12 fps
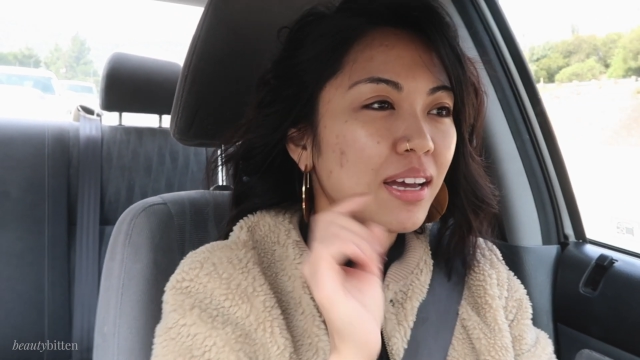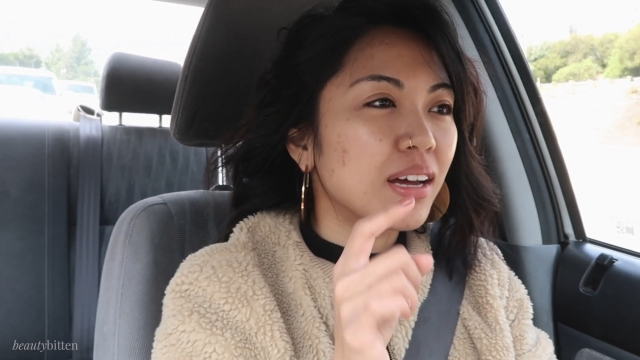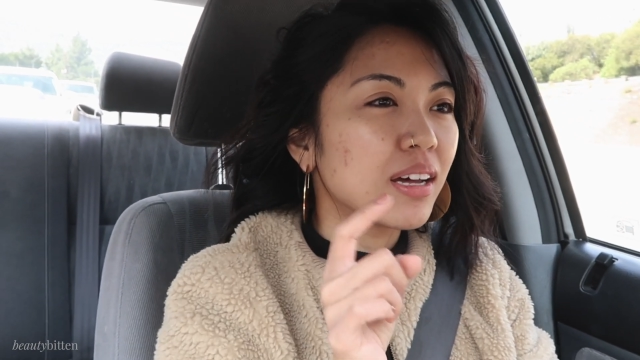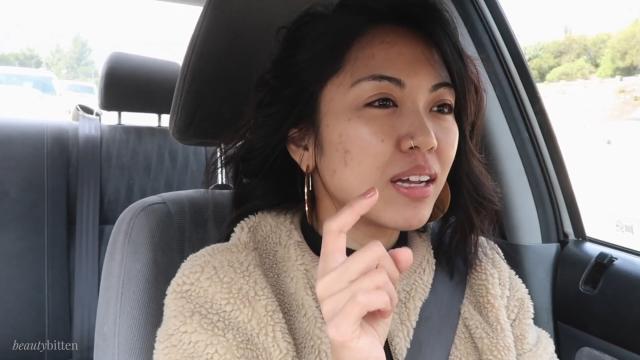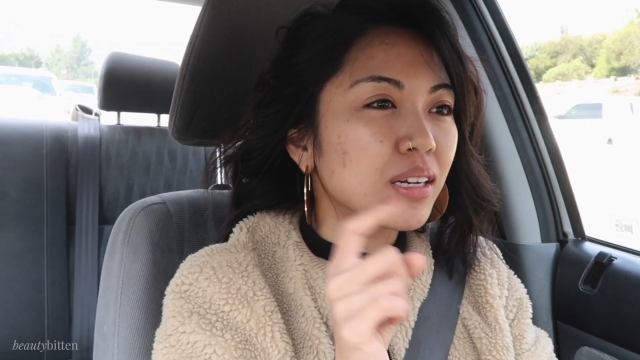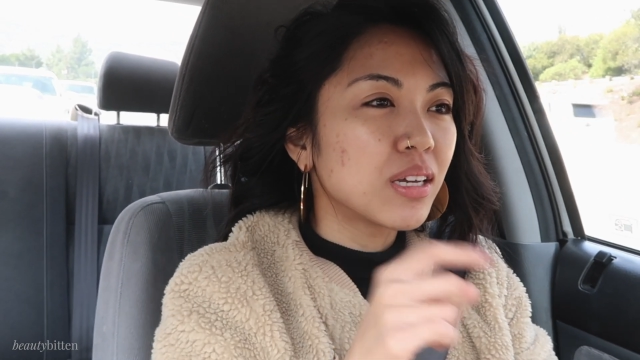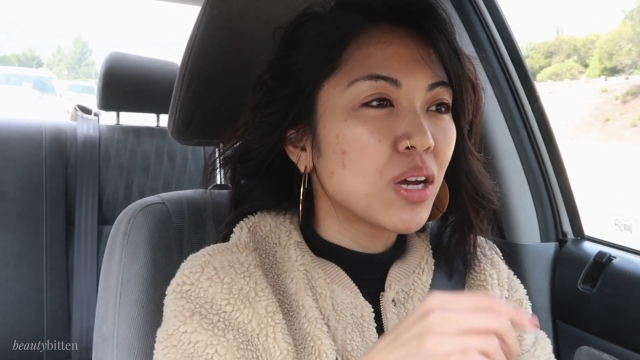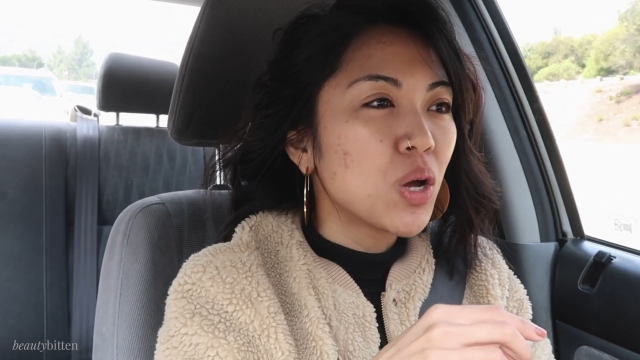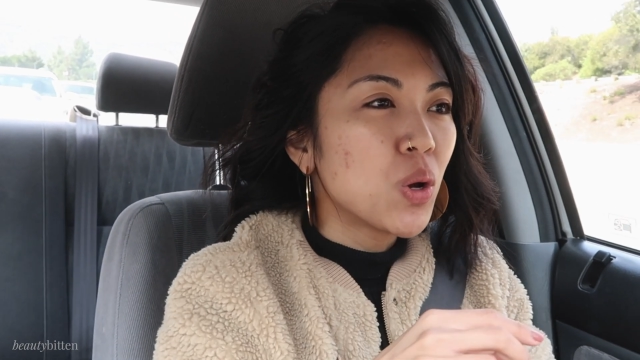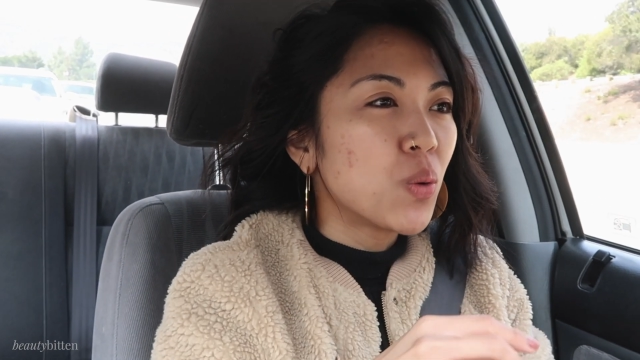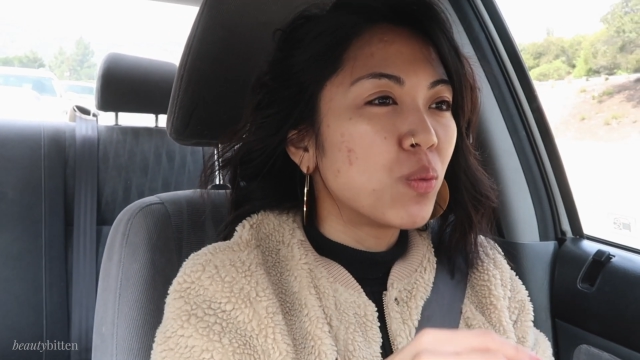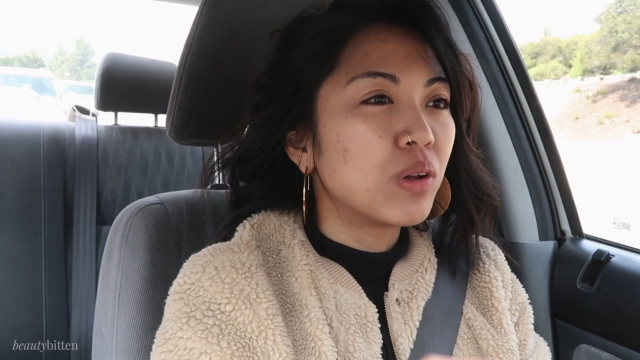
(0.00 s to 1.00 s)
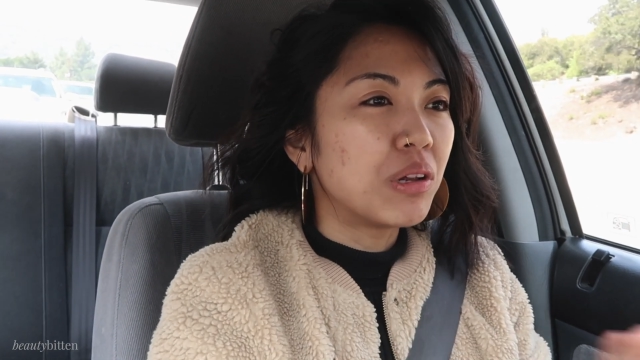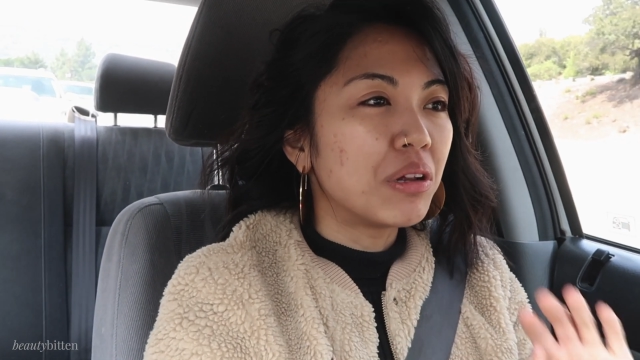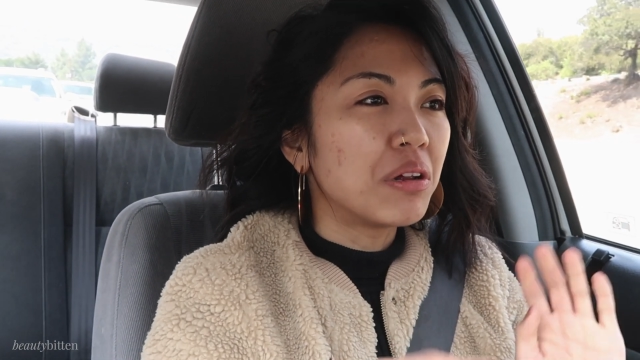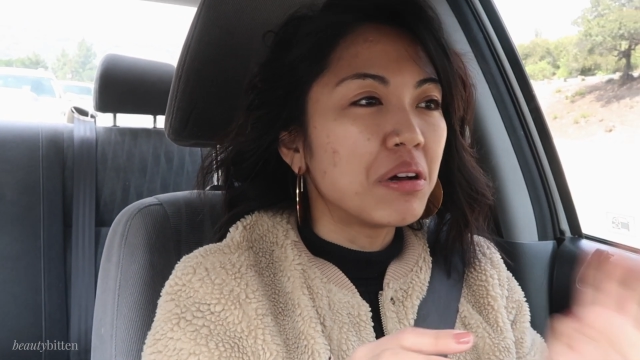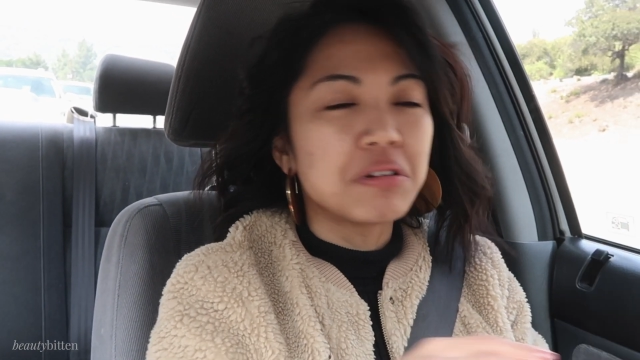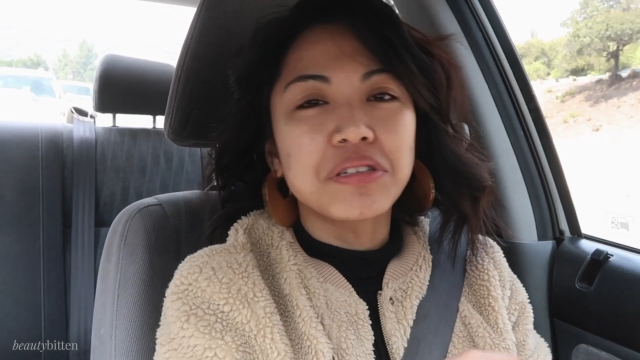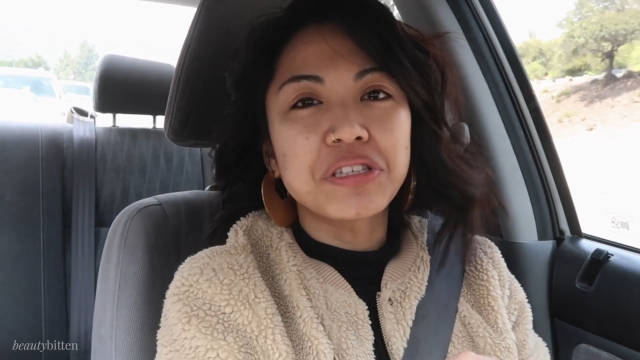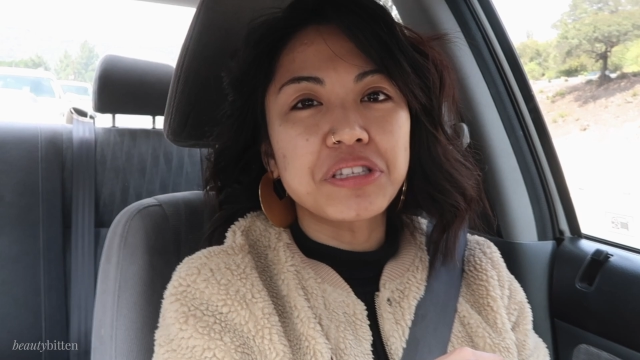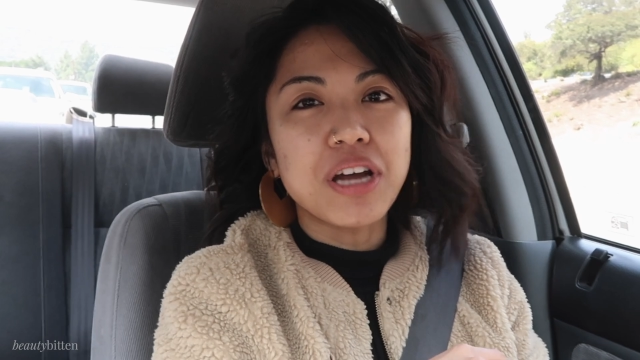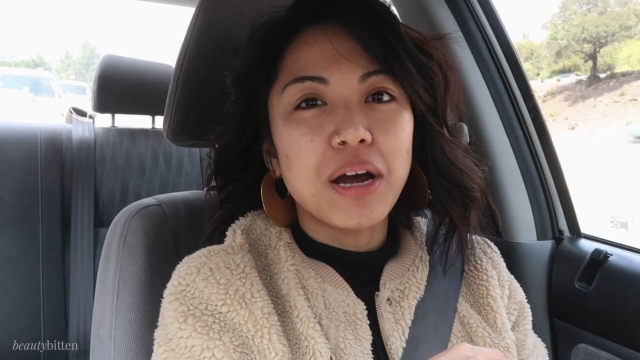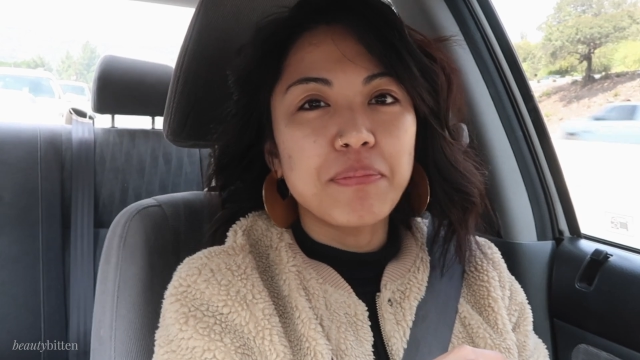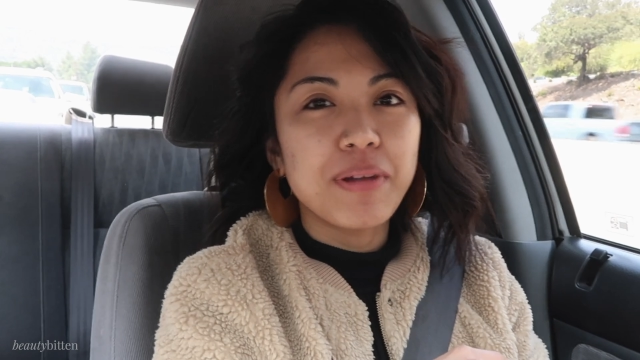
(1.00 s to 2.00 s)
and we'll
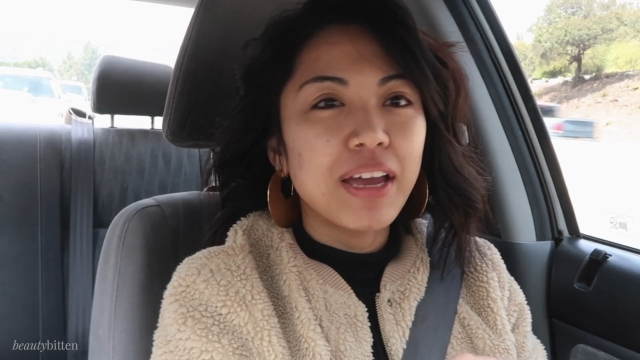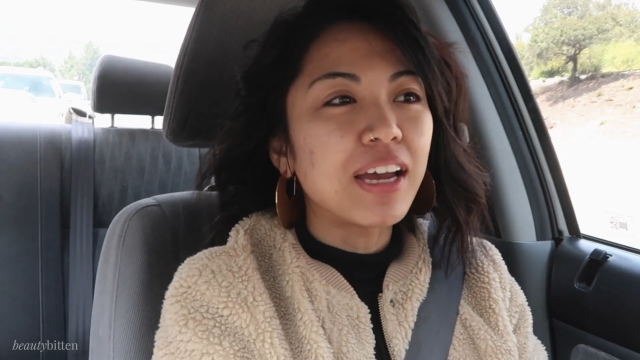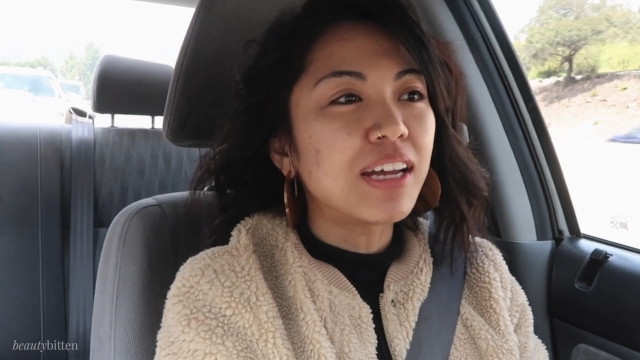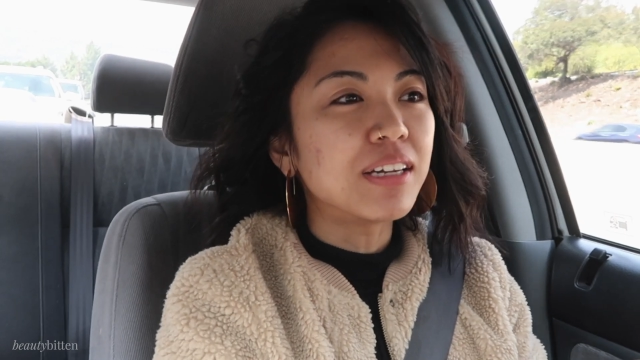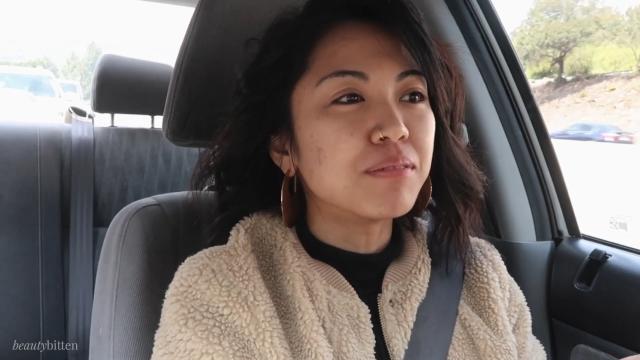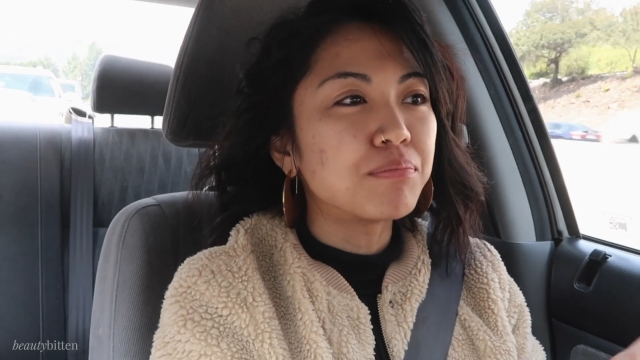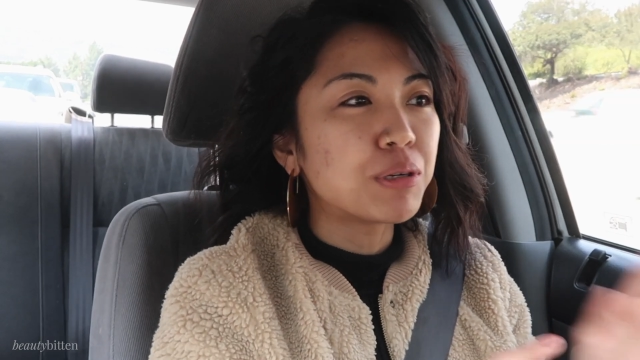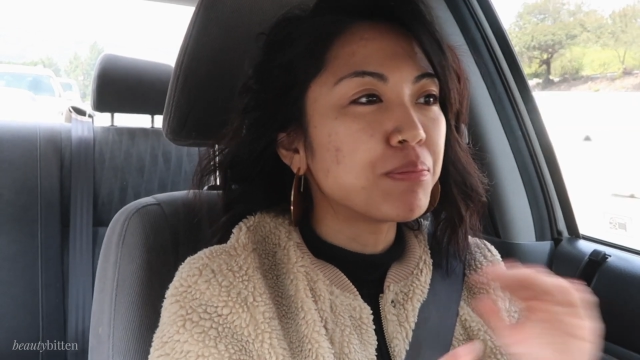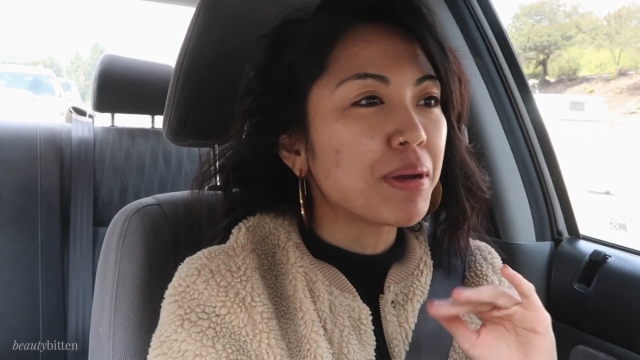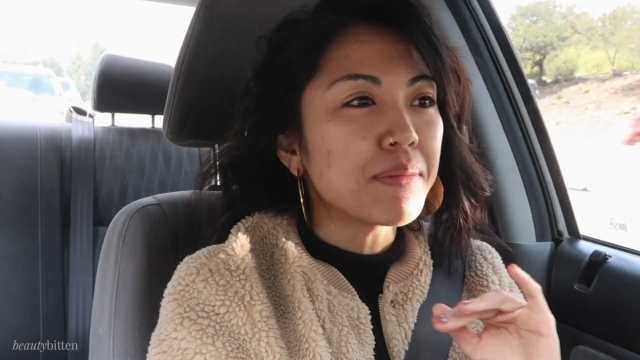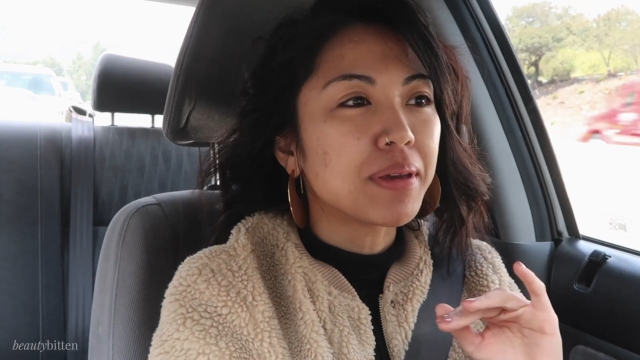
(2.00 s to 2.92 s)
stop and put my